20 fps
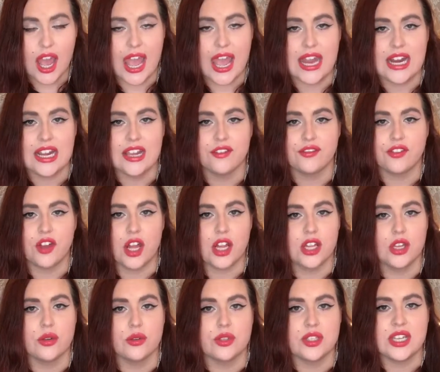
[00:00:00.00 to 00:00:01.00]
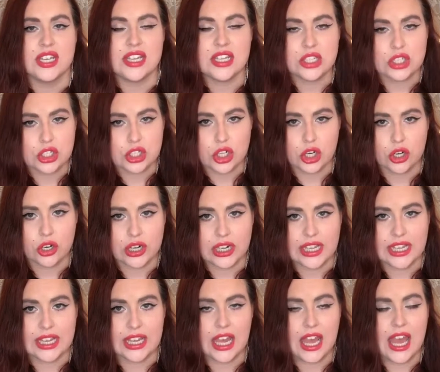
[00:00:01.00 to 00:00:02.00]
and it follows his
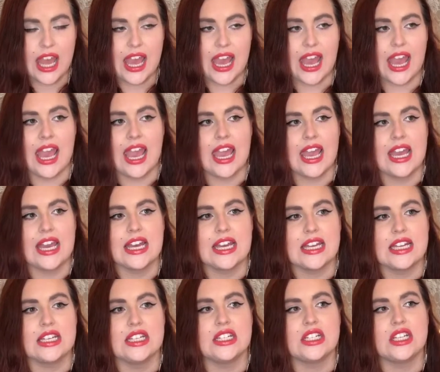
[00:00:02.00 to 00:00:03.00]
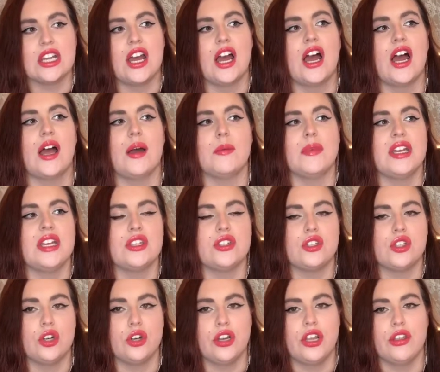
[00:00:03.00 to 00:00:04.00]
journey and his
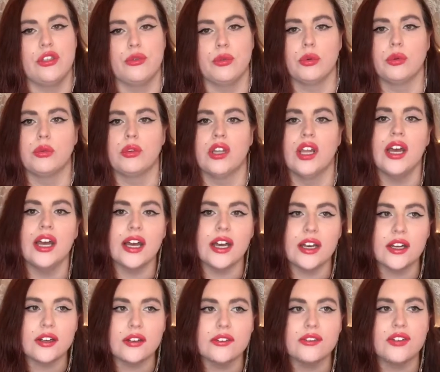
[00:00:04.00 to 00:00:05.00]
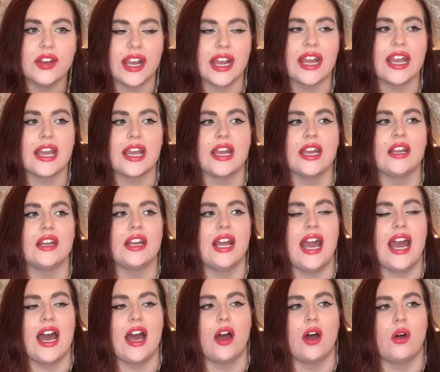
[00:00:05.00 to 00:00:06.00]
journey through love and
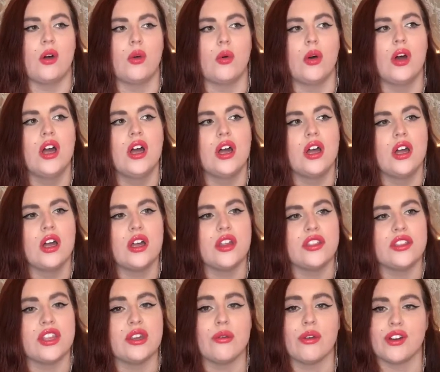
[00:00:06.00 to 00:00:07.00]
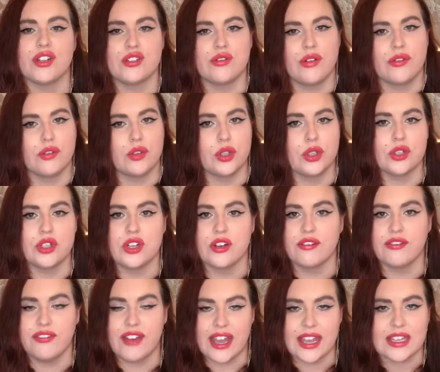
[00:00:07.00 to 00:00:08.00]
how the Russian Revolution
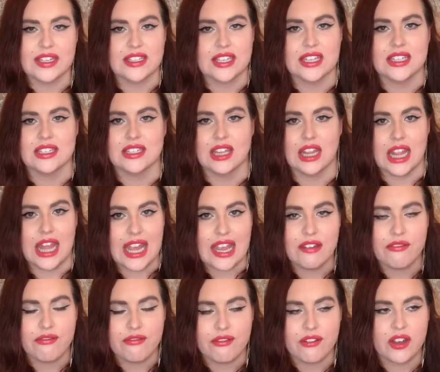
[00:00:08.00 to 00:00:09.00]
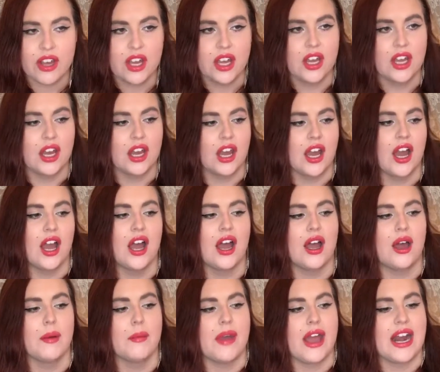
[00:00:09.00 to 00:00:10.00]
affects his life.
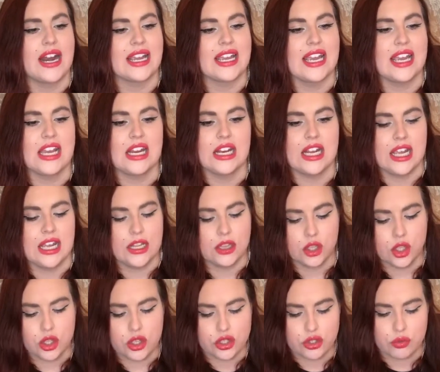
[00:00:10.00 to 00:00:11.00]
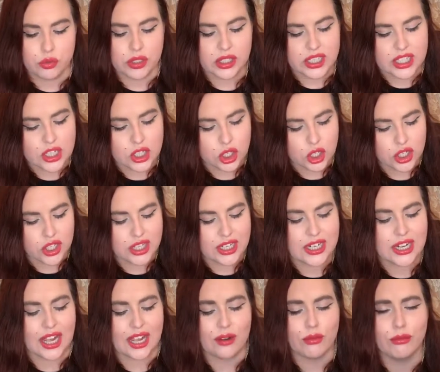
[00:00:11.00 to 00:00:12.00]
And again, it looks really
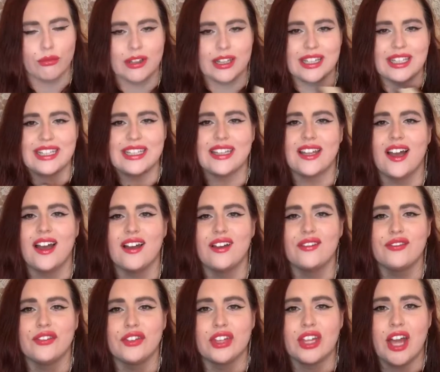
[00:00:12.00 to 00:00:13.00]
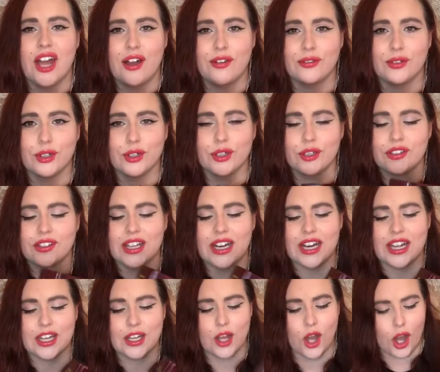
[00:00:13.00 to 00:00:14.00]
good. I really love the cover that
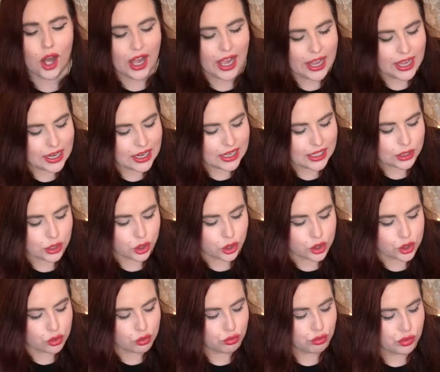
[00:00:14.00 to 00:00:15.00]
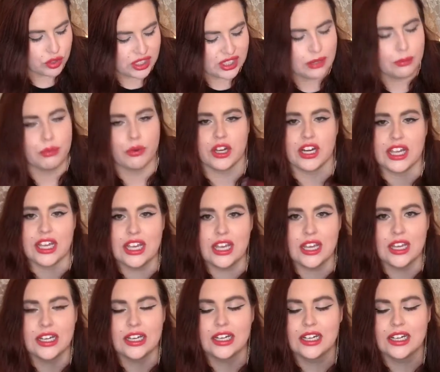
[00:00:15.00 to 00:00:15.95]
I got. It looks really pretty.